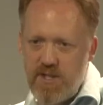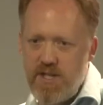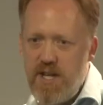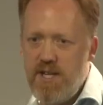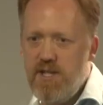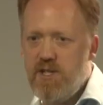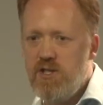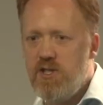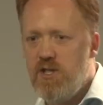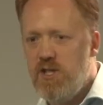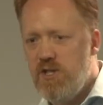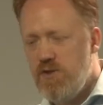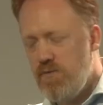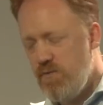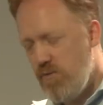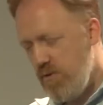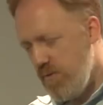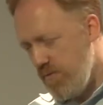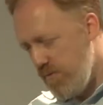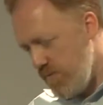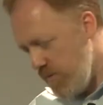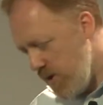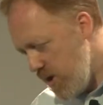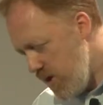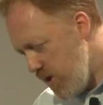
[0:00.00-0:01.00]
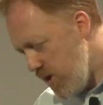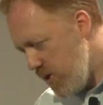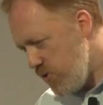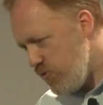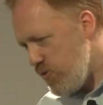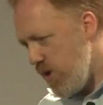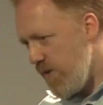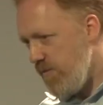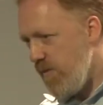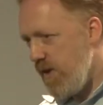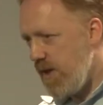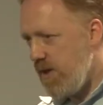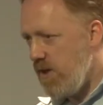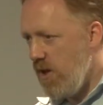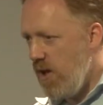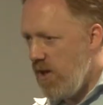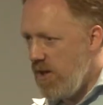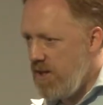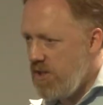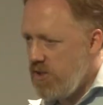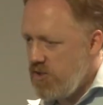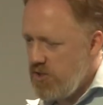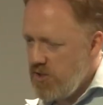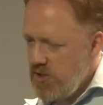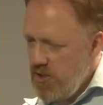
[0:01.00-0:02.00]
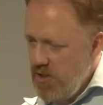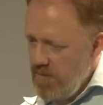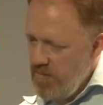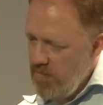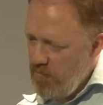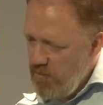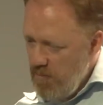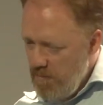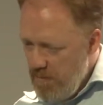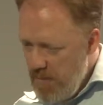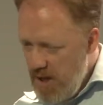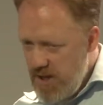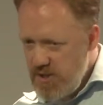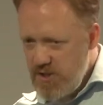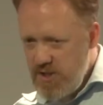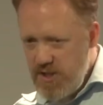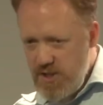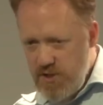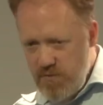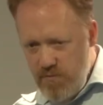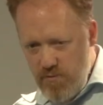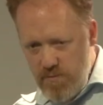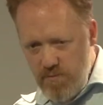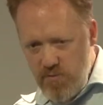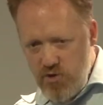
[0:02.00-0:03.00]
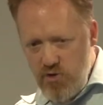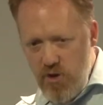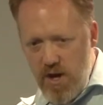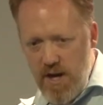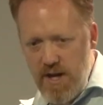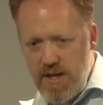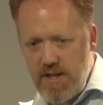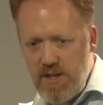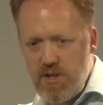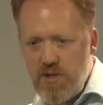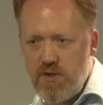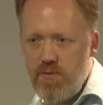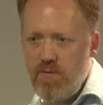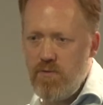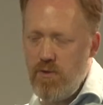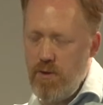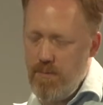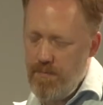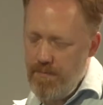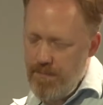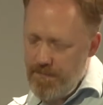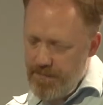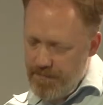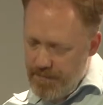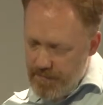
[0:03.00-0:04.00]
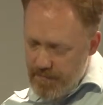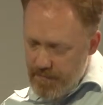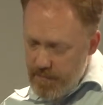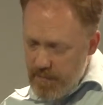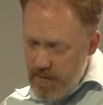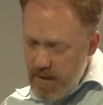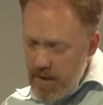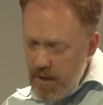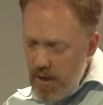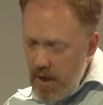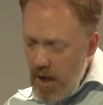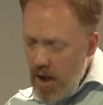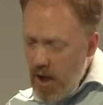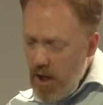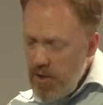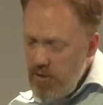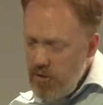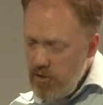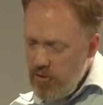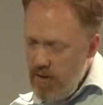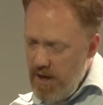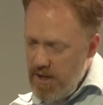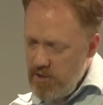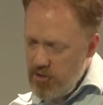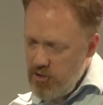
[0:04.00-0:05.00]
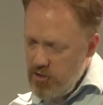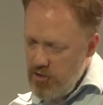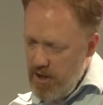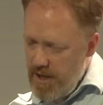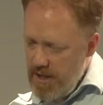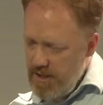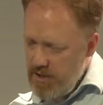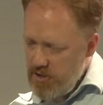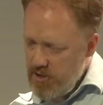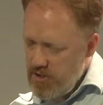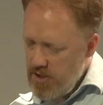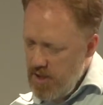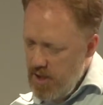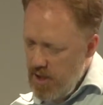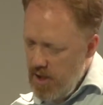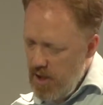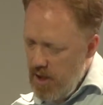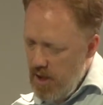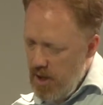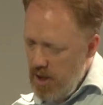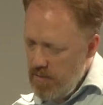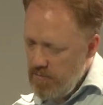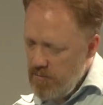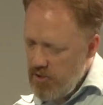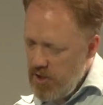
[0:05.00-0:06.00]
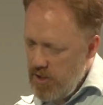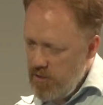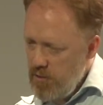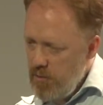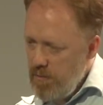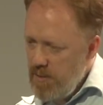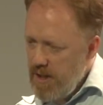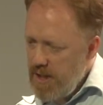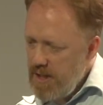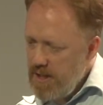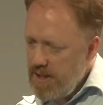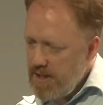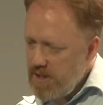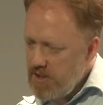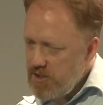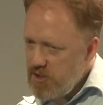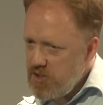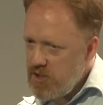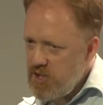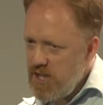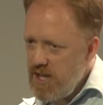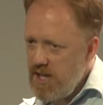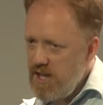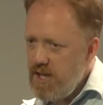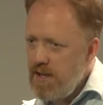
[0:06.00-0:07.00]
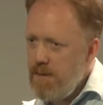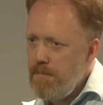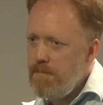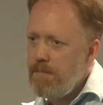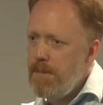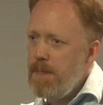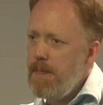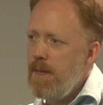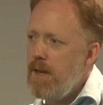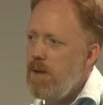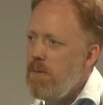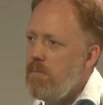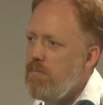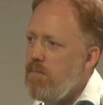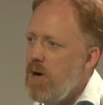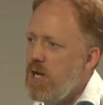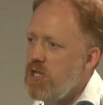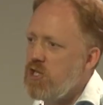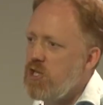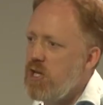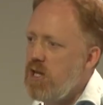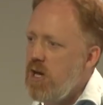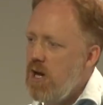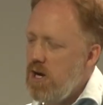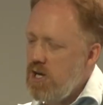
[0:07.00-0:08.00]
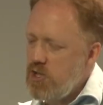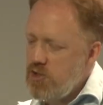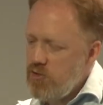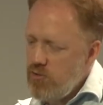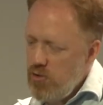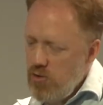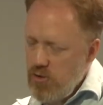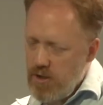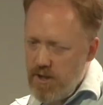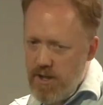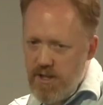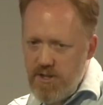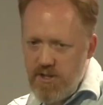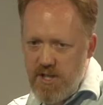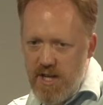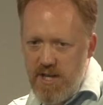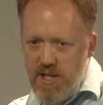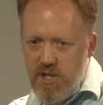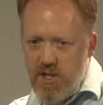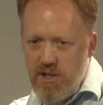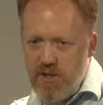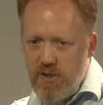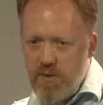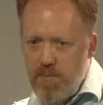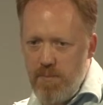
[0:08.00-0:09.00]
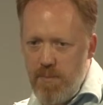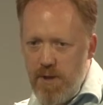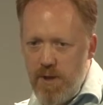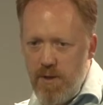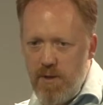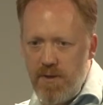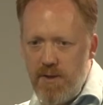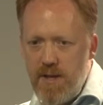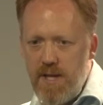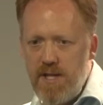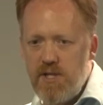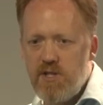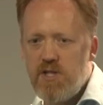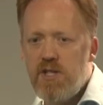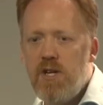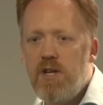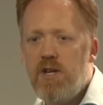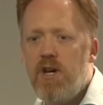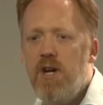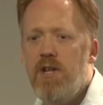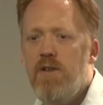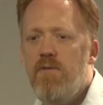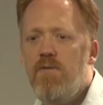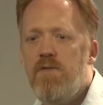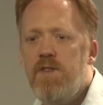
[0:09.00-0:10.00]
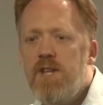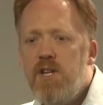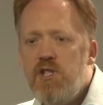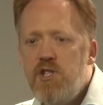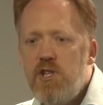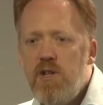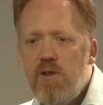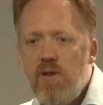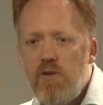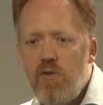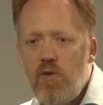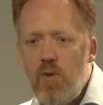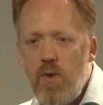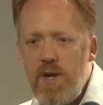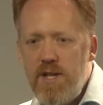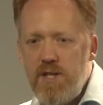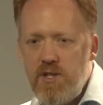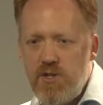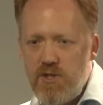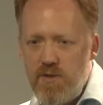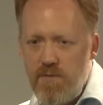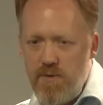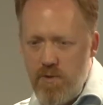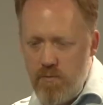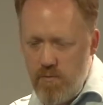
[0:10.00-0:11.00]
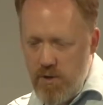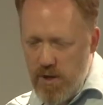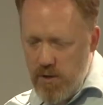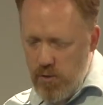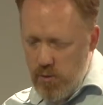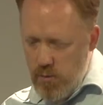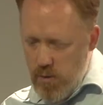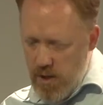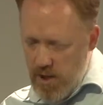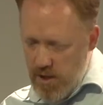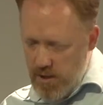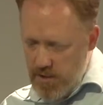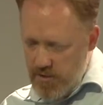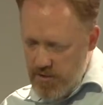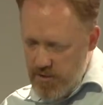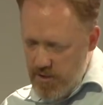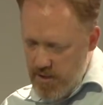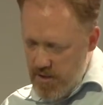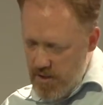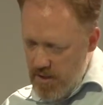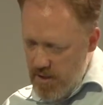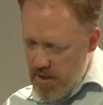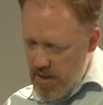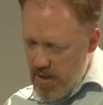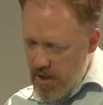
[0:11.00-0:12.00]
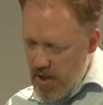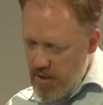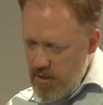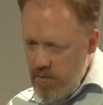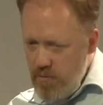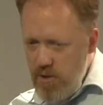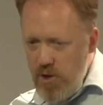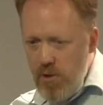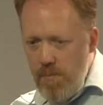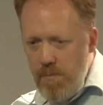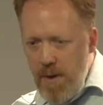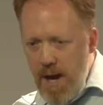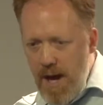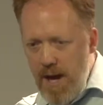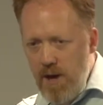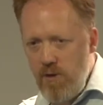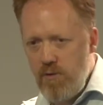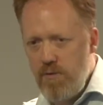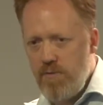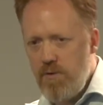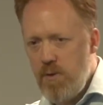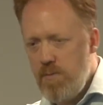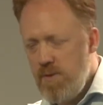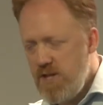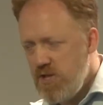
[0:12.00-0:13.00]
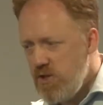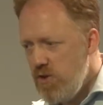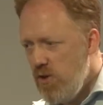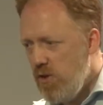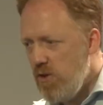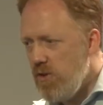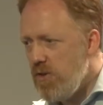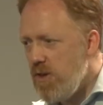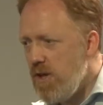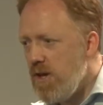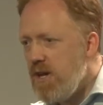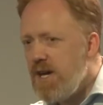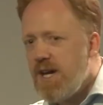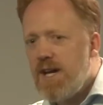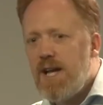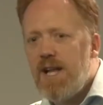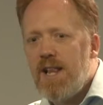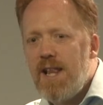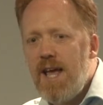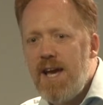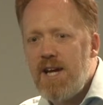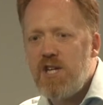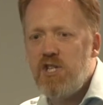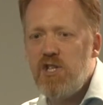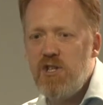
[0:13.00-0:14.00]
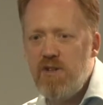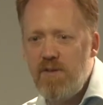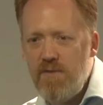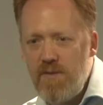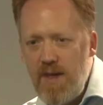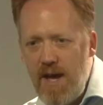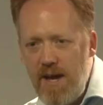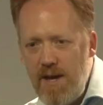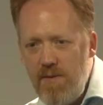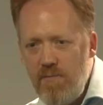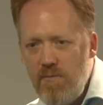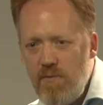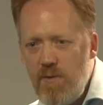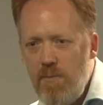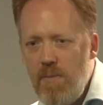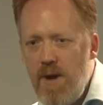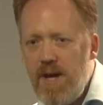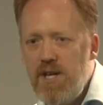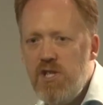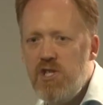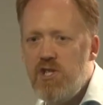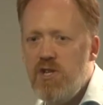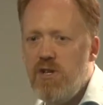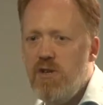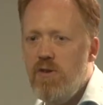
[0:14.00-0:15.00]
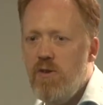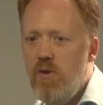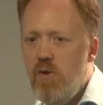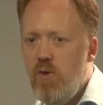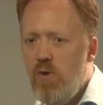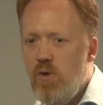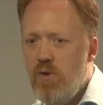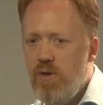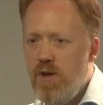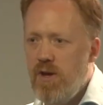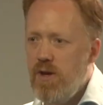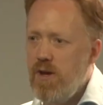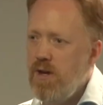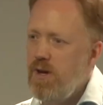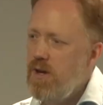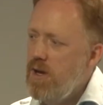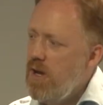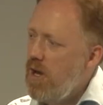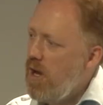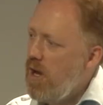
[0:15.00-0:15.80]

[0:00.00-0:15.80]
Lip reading: sensors, from traffic lights, from buses, from trains, from underground trains. So you're beginning to see much larger organisations build these kind of digital twins of the real world. And the real power of them is not the collection of that information or the